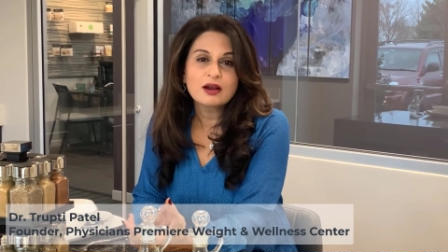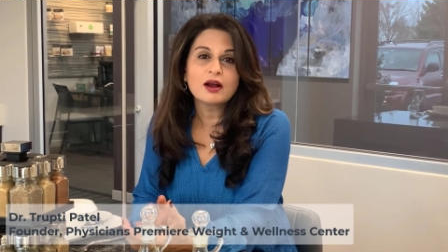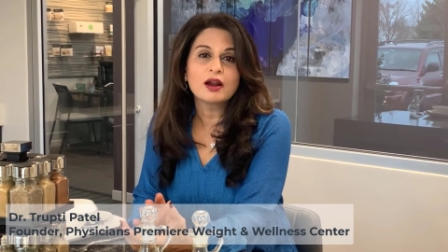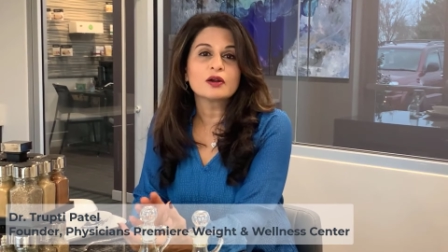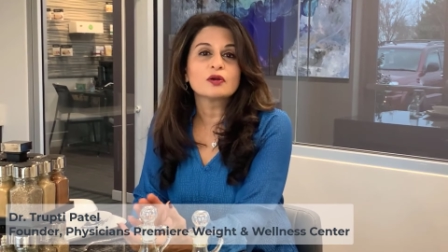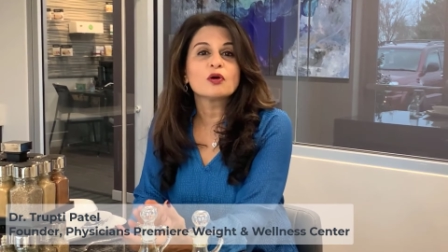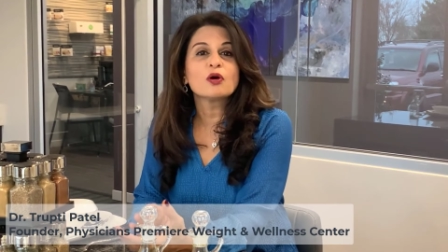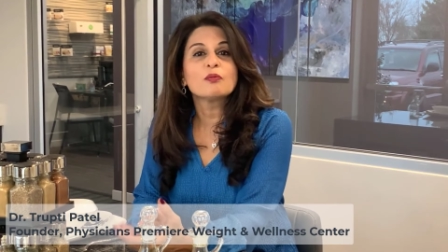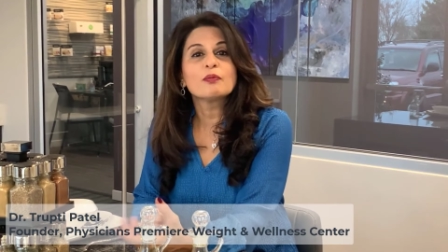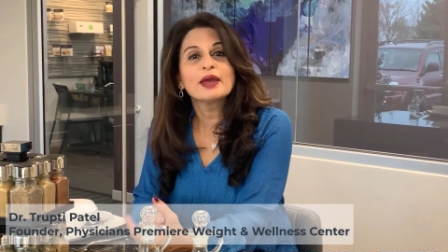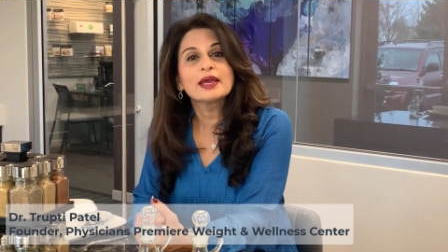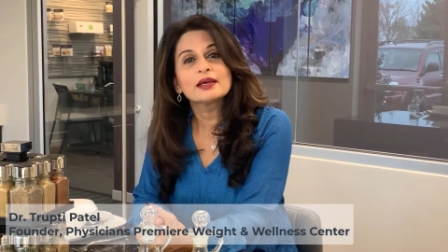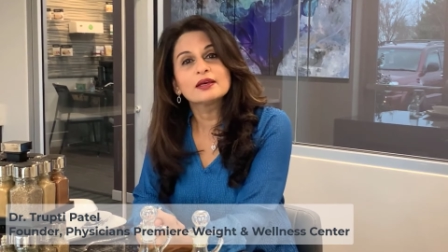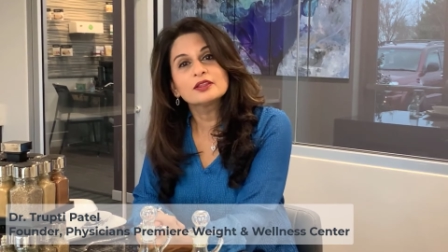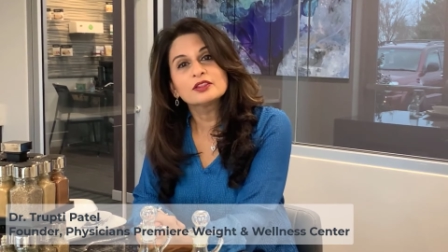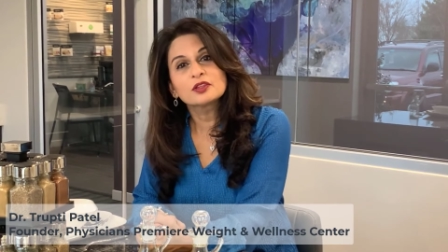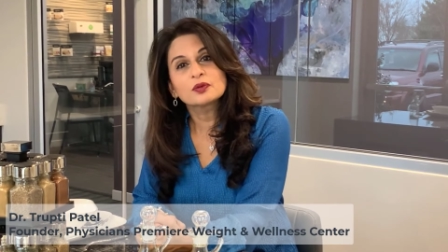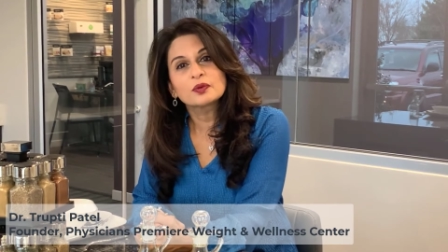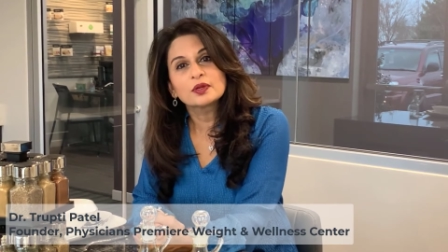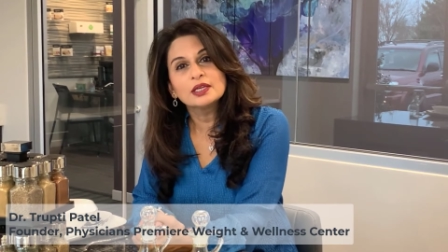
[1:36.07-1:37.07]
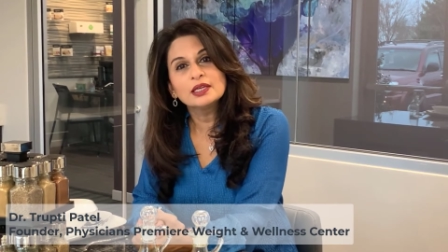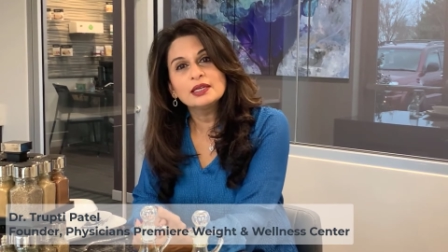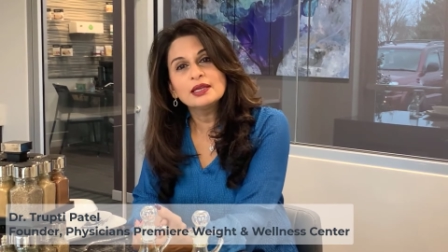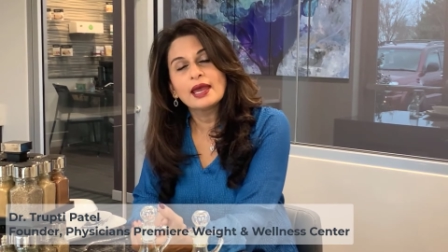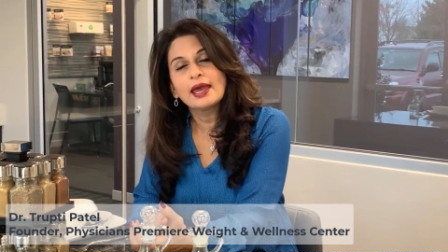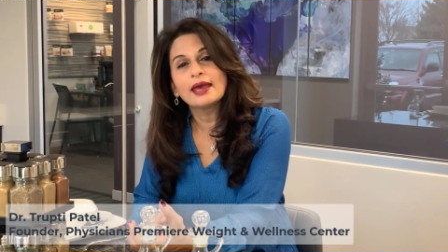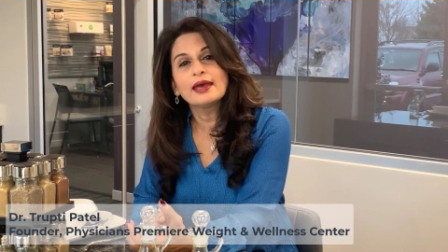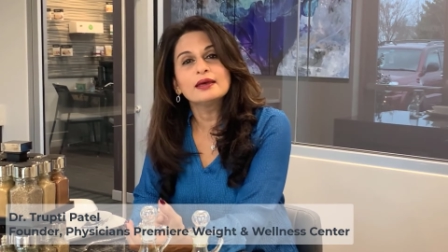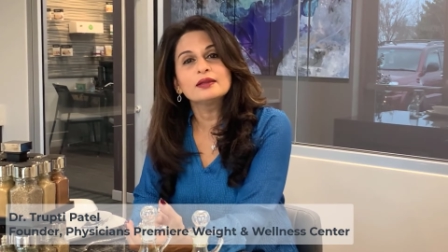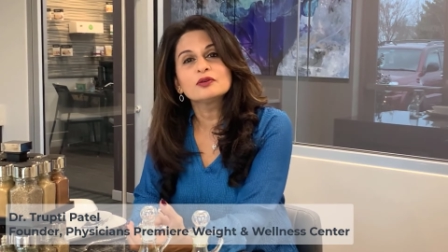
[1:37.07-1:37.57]
are omega three
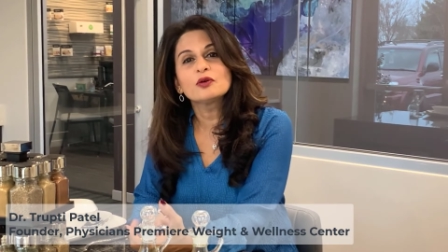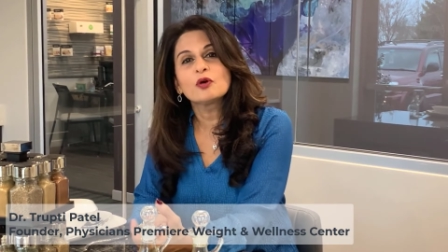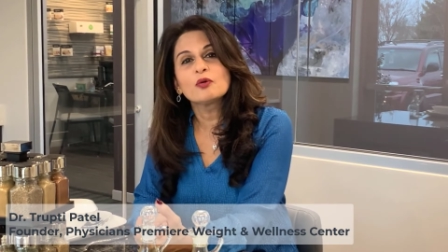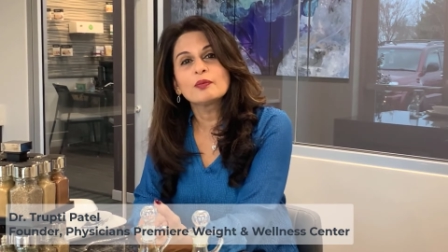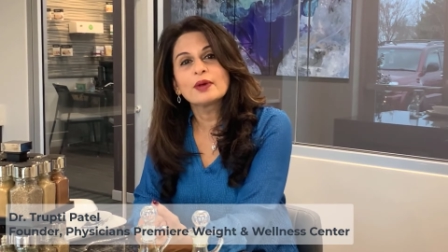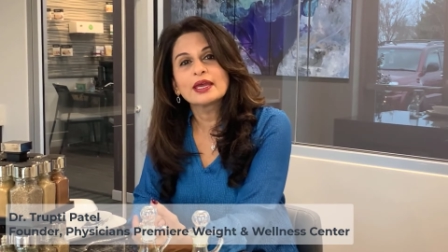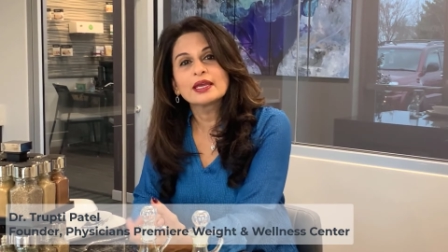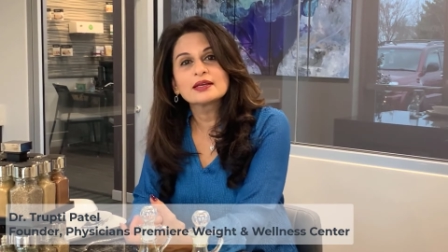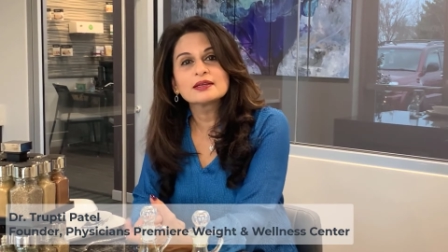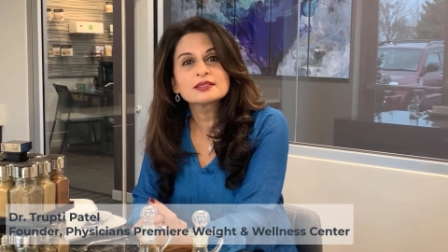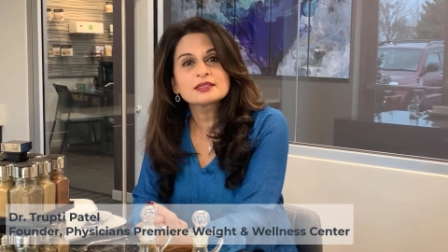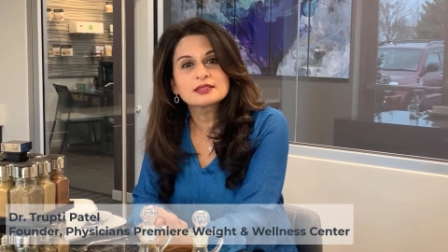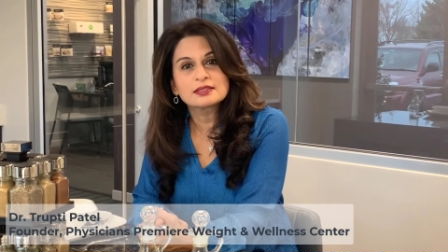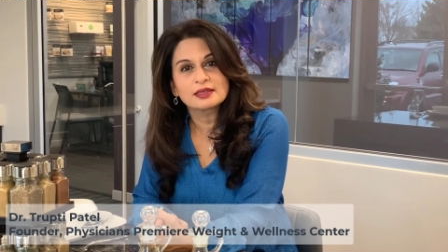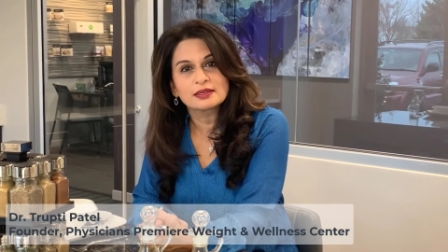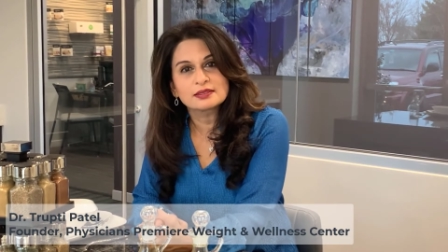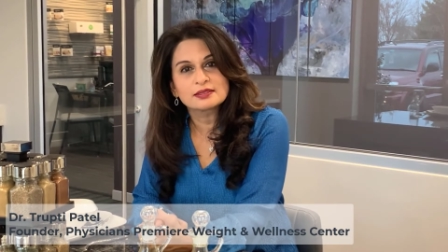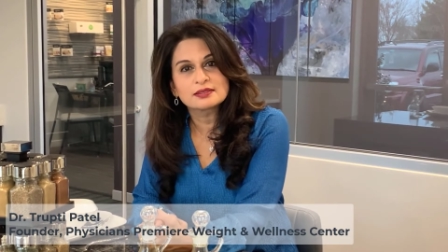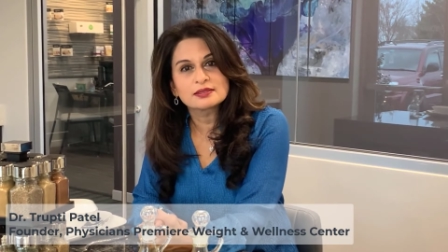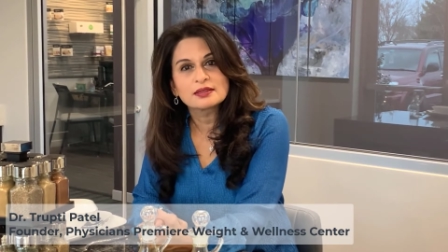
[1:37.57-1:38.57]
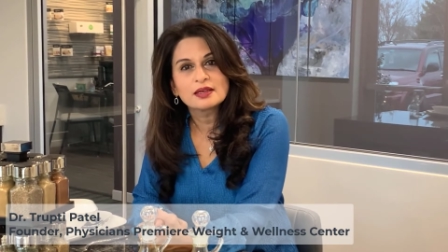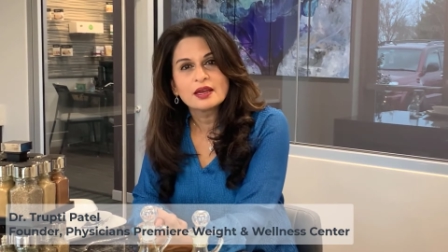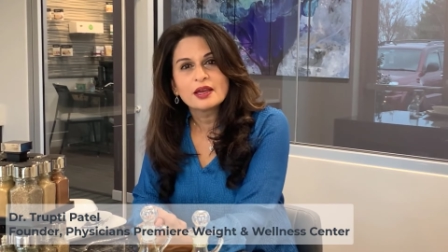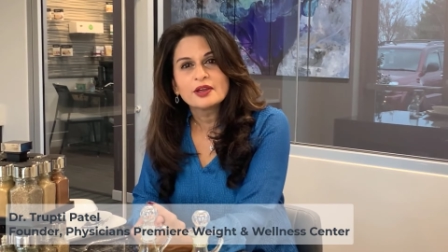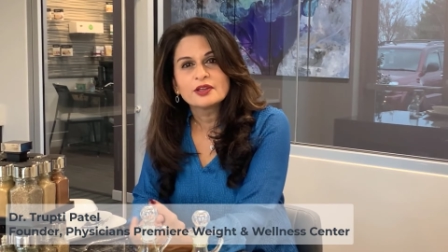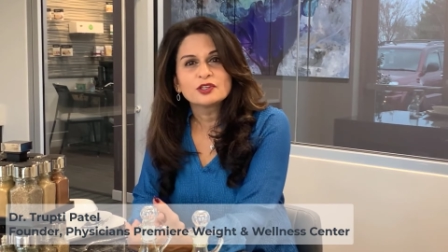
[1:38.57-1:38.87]
and omega six.